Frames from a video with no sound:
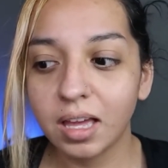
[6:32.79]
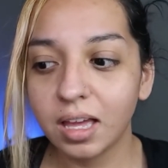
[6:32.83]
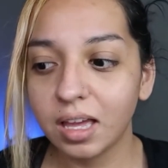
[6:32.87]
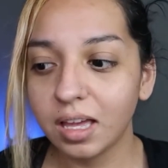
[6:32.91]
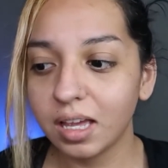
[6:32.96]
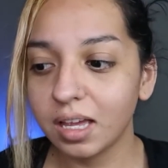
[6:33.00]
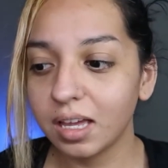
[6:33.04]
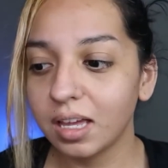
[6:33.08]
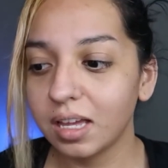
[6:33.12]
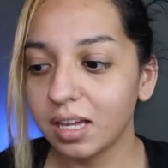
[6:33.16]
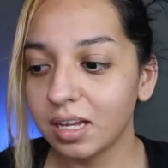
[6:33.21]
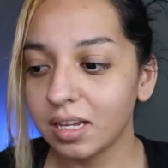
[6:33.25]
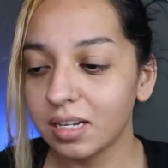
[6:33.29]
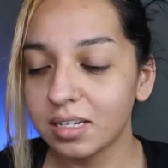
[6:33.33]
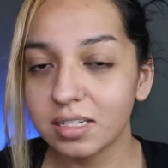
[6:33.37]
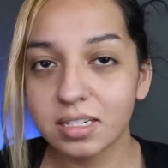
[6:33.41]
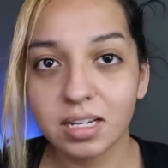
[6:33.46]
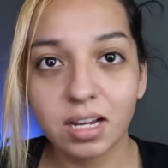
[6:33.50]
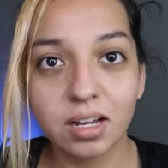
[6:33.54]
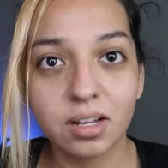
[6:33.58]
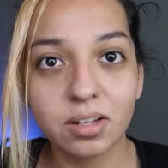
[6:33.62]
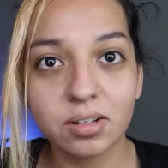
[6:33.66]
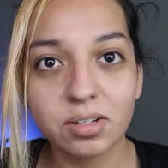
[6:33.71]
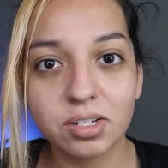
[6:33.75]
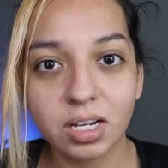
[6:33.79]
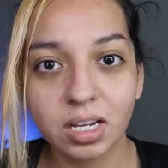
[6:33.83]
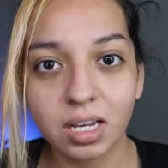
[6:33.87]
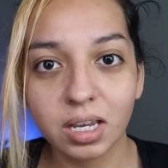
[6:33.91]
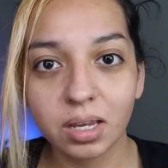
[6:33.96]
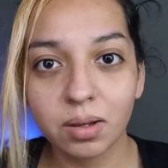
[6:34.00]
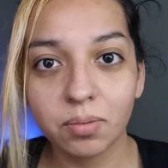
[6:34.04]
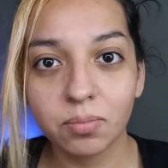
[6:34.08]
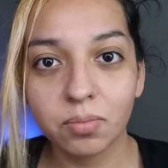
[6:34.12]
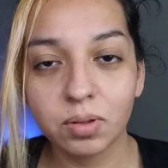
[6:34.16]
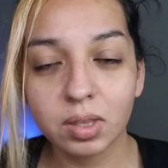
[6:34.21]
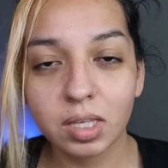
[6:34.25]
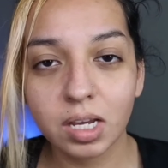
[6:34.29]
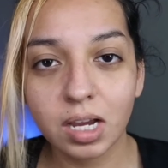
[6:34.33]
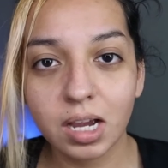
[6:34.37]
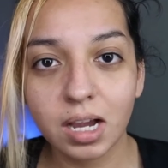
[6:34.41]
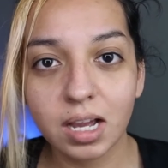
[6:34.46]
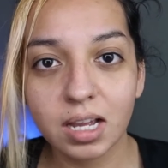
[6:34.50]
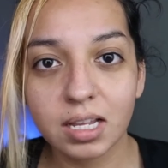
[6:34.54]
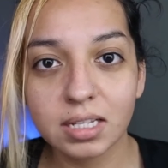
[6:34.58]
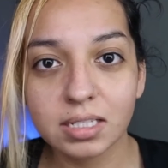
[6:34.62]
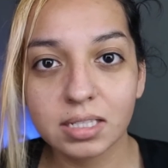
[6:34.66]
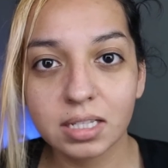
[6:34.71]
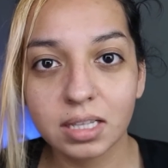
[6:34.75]
and I'll check in with you
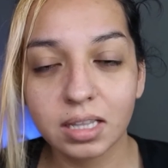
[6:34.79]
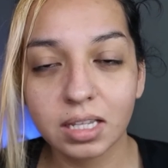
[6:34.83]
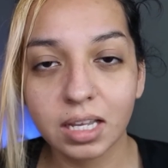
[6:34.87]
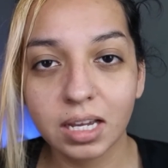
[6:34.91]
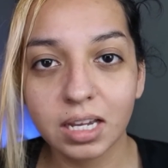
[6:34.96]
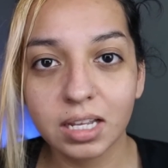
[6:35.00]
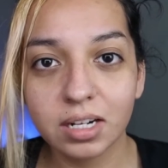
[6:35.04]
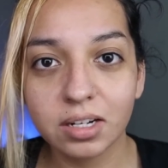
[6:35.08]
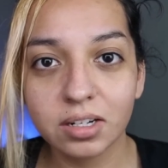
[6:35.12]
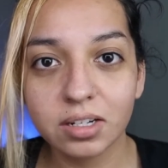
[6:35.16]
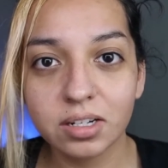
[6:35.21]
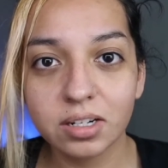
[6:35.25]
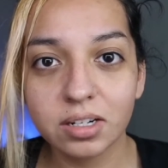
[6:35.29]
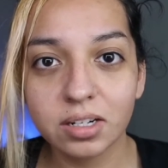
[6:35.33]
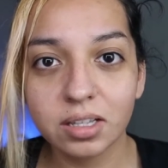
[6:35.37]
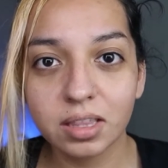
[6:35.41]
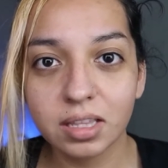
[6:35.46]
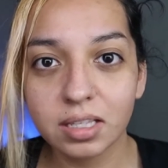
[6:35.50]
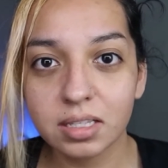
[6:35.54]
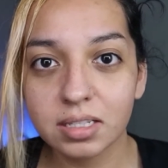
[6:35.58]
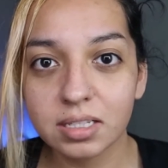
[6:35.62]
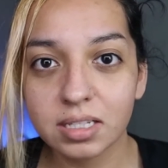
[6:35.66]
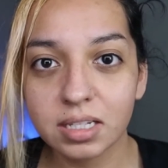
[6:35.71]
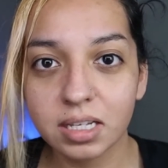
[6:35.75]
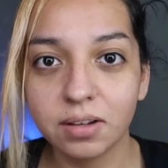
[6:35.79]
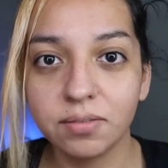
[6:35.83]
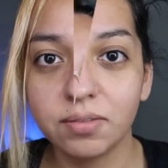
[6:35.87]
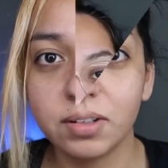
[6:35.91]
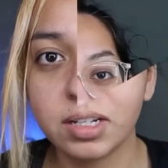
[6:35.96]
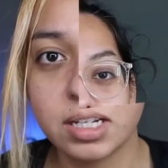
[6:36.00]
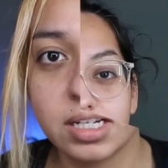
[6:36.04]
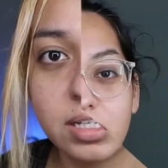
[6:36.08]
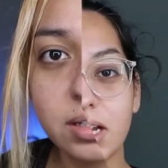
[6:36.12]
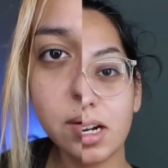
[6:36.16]
guys later this evening.